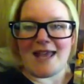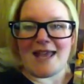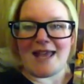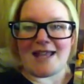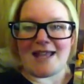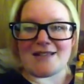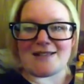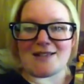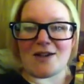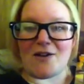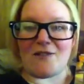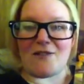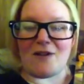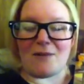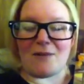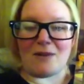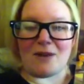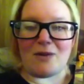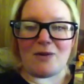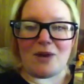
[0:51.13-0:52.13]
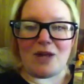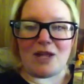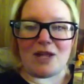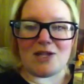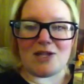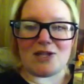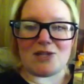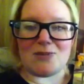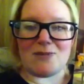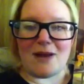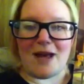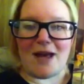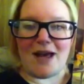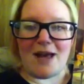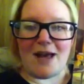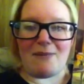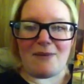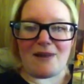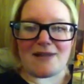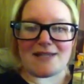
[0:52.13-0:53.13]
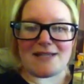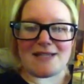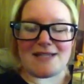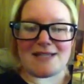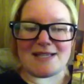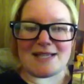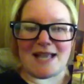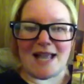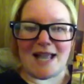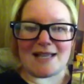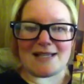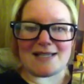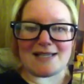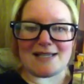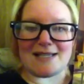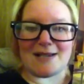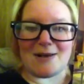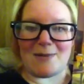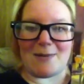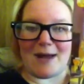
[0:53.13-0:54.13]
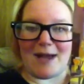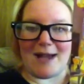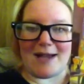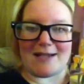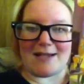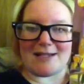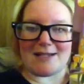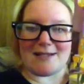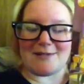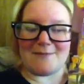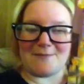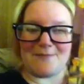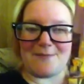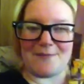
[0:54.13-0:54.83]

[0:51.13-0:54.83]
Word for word: It's Her Family Wish by Betsy St. Amant.